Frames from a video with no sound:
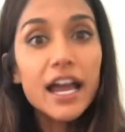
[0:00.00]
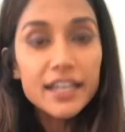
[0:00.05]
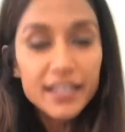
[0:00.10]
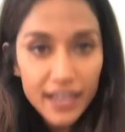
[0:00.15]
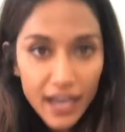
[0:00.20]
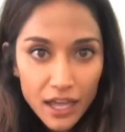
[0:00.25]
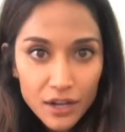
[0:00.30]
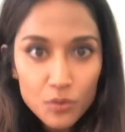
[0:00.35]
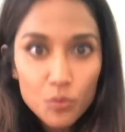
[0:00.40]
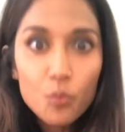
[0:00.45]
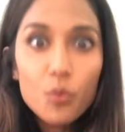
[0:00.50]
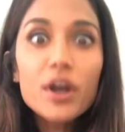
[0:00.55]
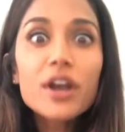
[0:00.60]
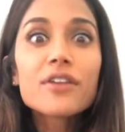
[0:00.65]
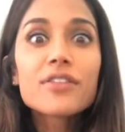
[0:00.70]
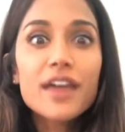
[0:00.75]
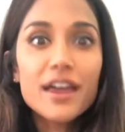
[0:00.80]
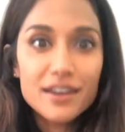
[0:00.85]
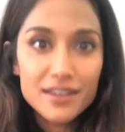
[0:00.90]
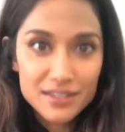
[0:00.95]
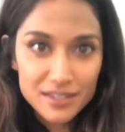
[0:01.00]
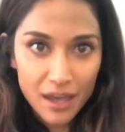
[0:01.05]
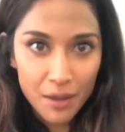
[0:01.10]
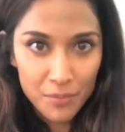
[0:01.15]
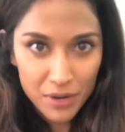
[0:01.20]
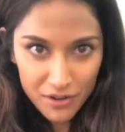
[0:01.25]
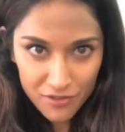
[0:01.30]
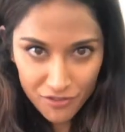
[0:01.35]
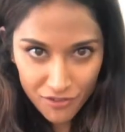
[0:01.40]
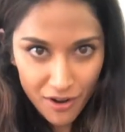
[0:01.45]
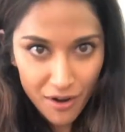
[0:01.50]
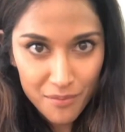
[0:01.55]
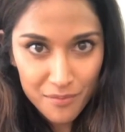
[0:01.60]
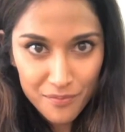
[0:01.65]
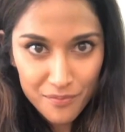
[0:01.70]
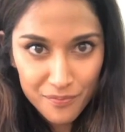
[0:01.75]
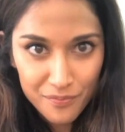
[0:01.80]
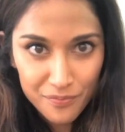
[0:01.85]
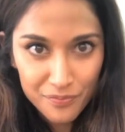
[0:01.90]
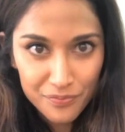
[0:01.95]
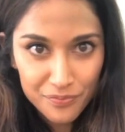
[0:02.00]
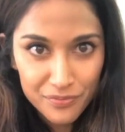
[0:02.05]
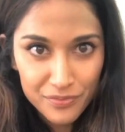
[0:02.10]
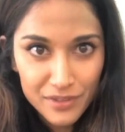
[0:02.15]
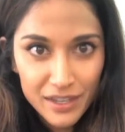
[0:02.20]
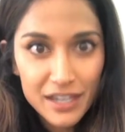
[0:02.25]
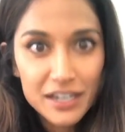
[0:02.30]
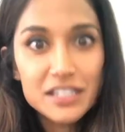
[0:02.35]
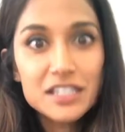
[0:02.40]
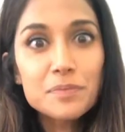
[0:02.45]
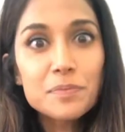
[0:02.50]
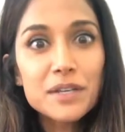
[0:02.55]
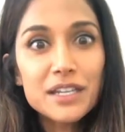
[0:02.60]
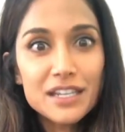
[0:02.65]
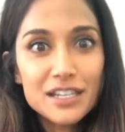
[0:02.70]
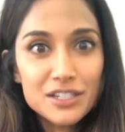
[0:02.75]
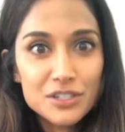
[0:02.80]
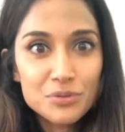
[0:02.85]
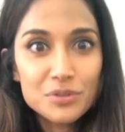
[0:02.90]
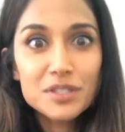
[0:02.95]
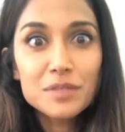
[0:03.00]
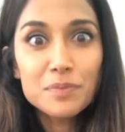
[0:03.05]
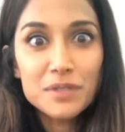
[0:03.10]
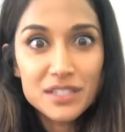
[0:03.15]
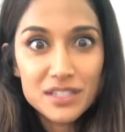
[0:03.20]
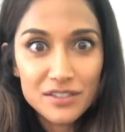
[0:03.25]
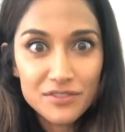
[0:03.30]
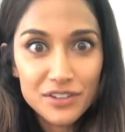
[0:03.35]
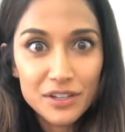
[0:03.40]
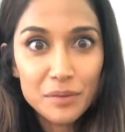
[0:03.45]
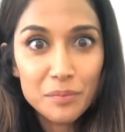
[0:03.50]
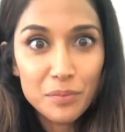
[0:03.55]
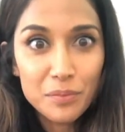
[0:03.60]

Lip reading: I get where that is coming from. And it's speaking to a specific